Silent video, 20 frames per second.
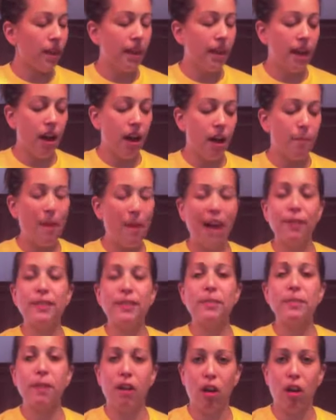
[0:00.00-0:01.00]
A pound is
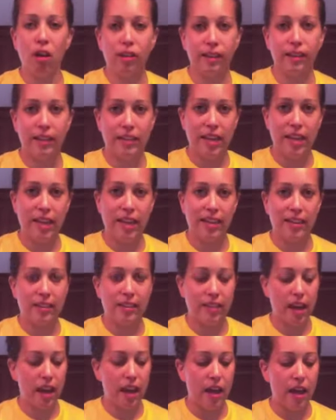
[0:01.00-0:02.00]
about all it can take at a
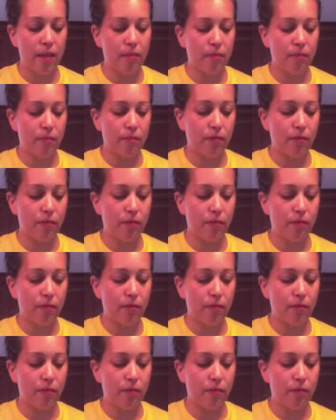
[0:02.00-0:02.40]
time.